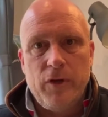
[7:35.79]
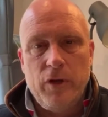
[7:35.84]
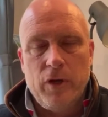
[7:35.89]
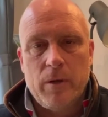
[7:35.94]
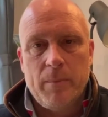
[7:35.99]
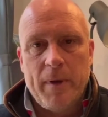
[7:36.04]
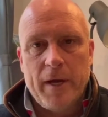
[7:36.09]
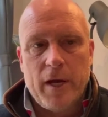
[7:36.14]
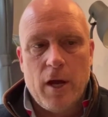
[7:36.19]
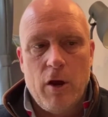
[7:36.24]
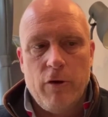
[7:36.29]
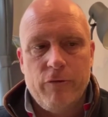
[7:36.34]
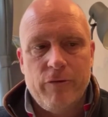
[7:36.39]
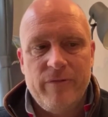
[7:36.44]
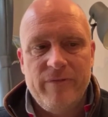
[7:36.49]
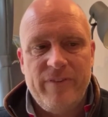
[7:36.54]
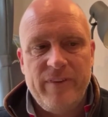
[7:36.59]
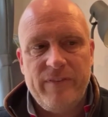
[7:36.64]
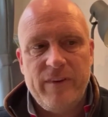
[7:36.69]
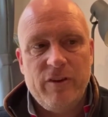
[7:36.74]
You could make
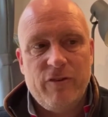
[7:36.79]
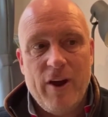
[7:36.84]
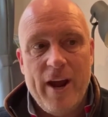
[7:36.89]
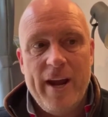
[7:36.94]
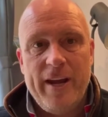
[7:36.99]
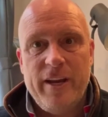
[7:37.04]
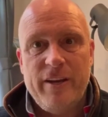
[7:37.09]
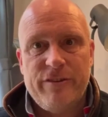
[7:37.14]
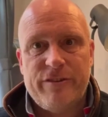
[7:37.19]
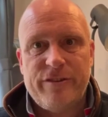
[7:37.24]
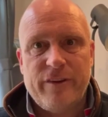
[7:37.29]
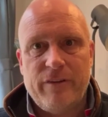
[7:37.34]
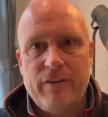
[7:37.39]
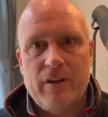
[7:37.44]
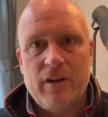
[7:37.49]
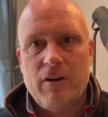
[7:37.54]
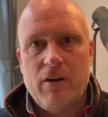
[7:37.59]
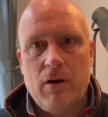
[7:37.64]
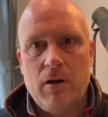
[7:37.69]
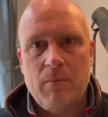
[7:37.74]
150 grand here,
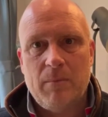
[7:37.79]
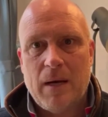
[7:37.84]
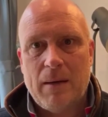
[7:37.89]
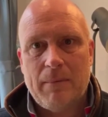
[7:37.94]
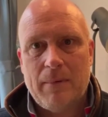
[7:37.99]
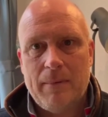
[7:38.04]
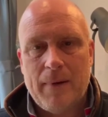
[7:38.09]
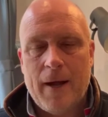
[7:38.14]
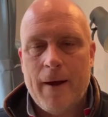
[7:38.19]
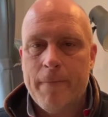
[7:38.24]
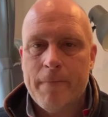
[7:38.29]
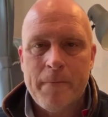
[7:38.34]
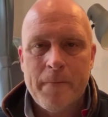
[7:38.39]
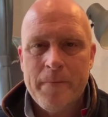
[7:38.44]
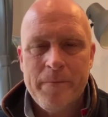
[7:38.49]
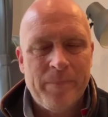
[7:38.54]
sell it on, blah, blah, blah.